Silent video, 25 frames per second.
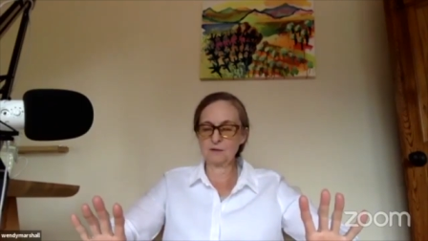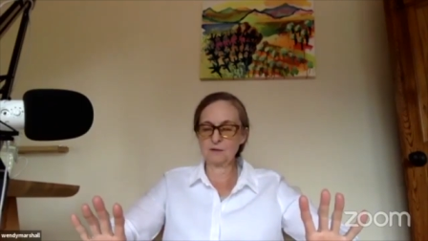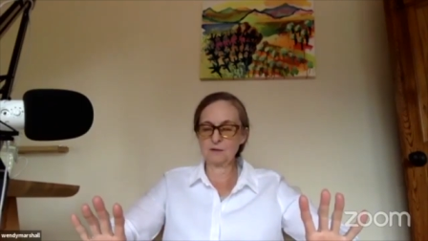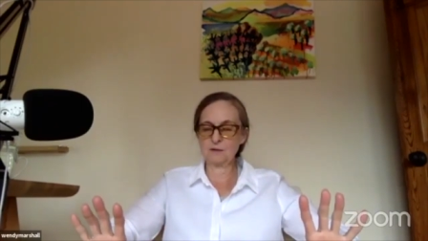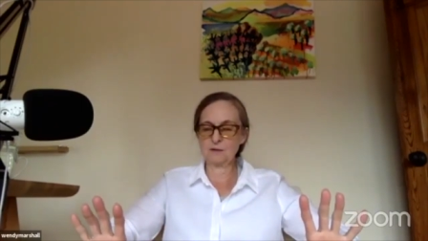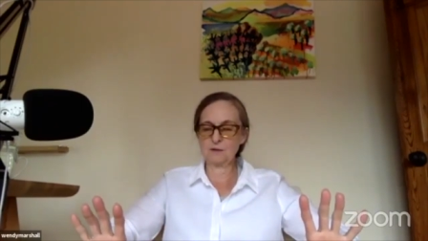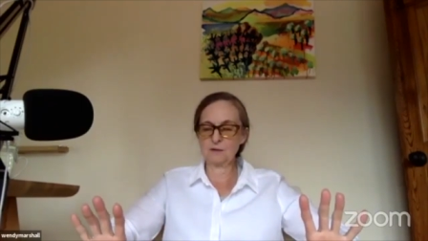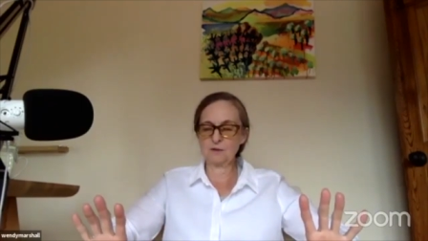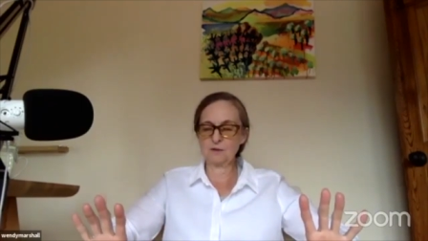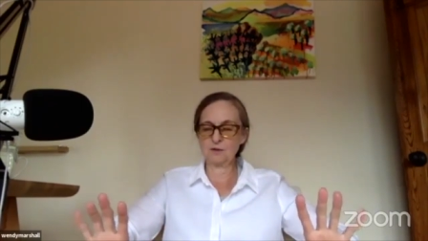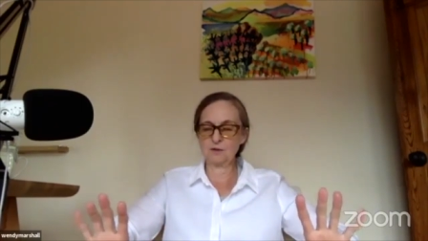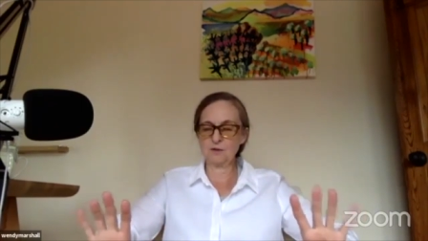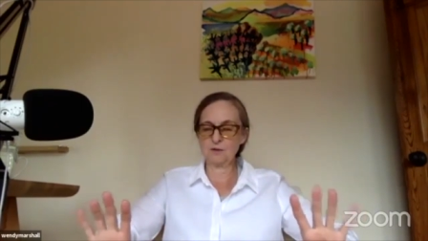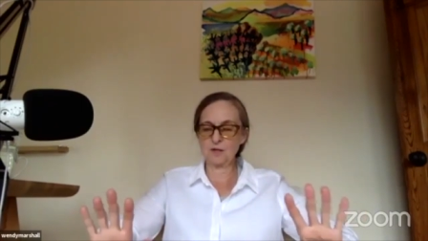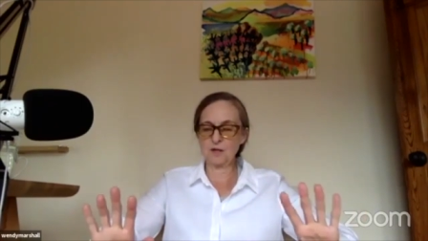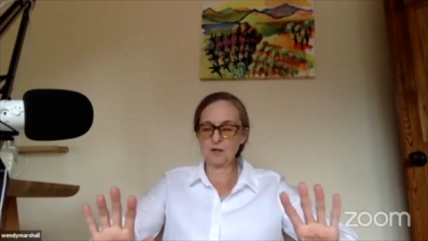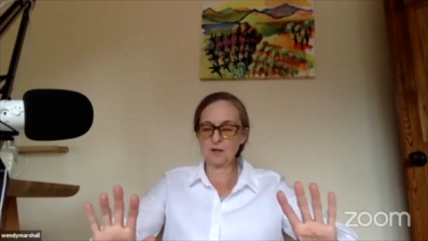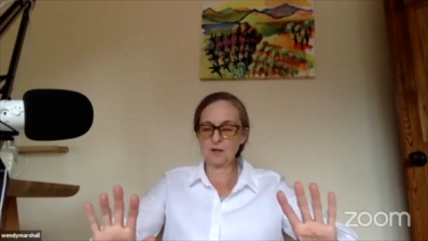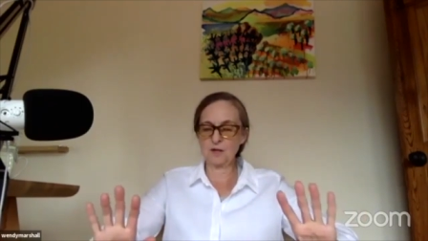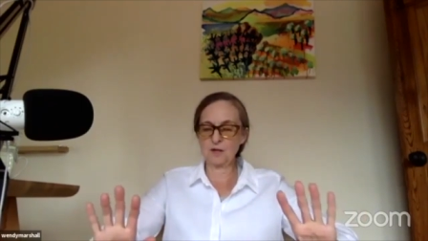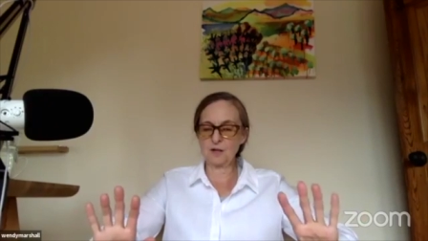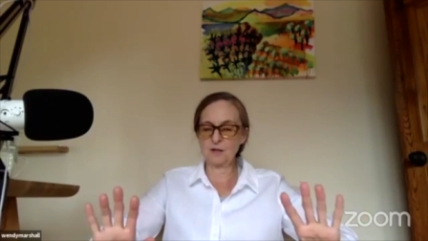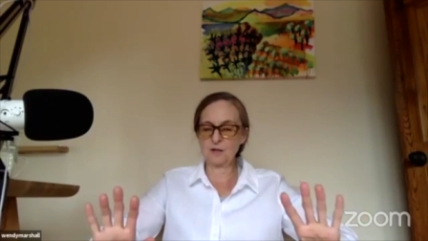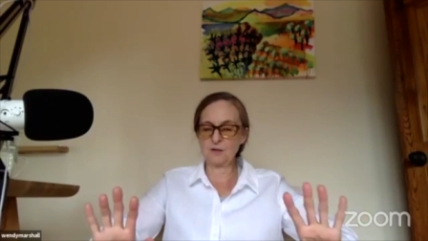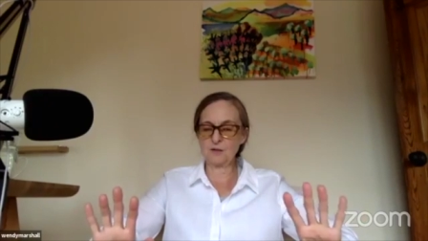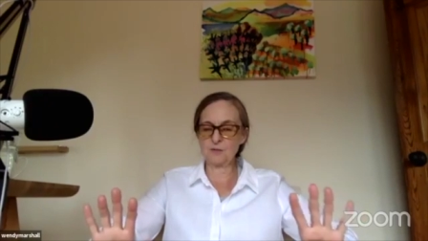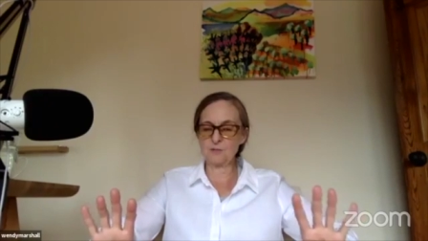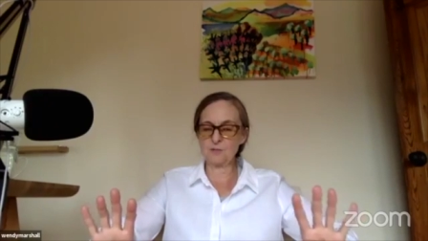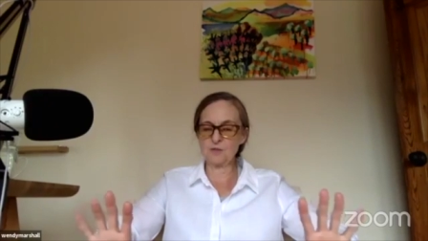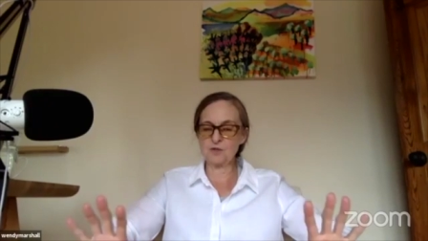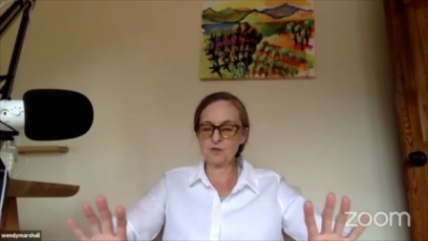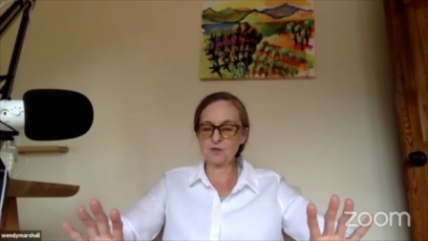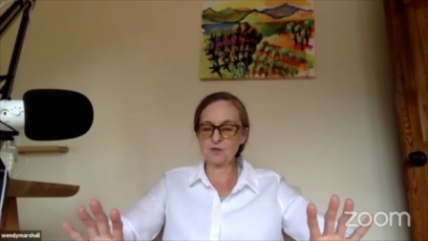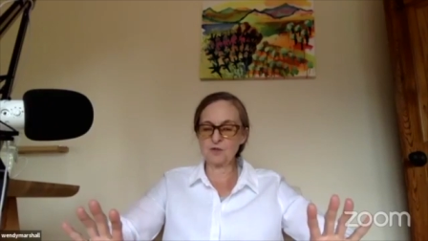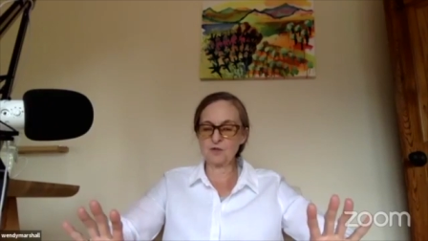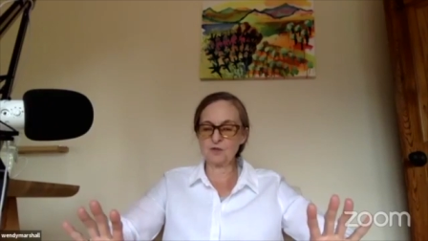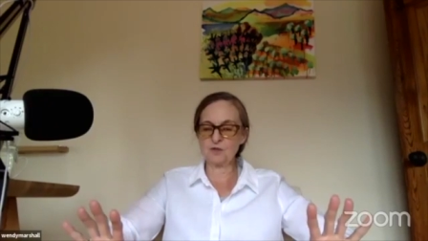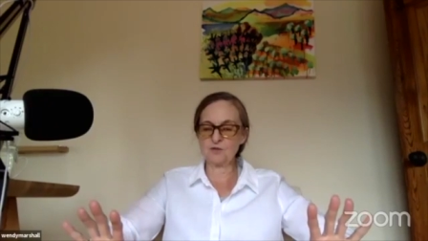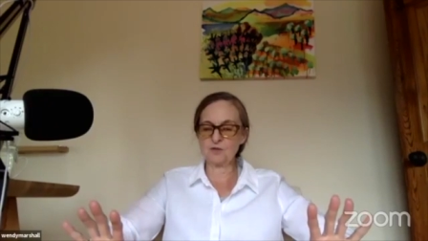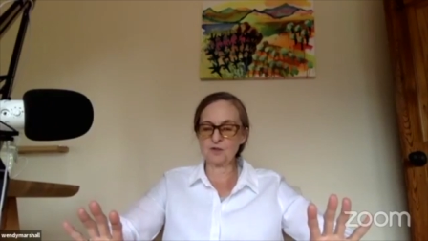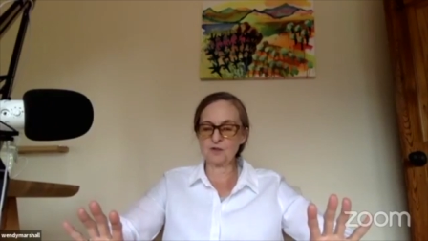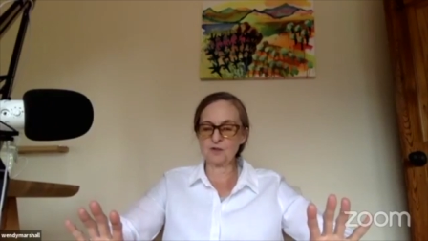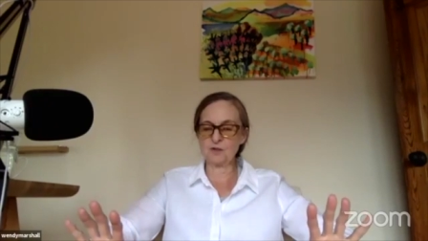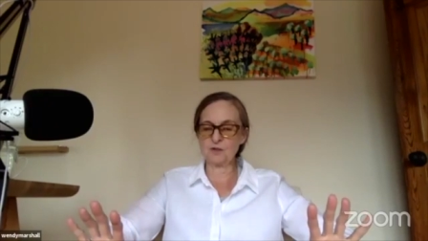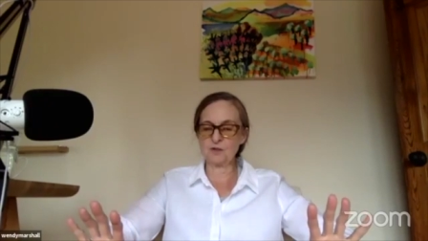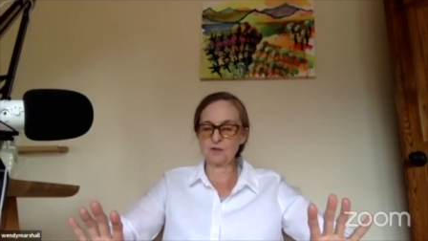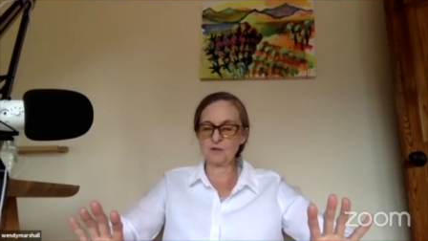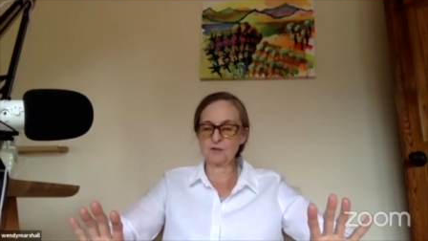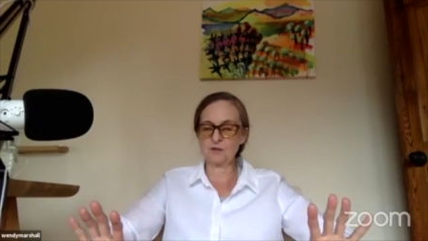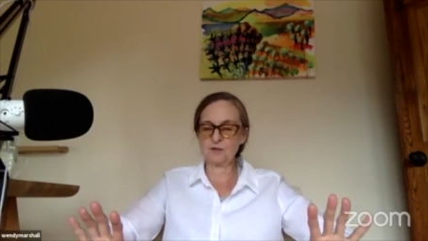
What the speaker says: You're the kind observer.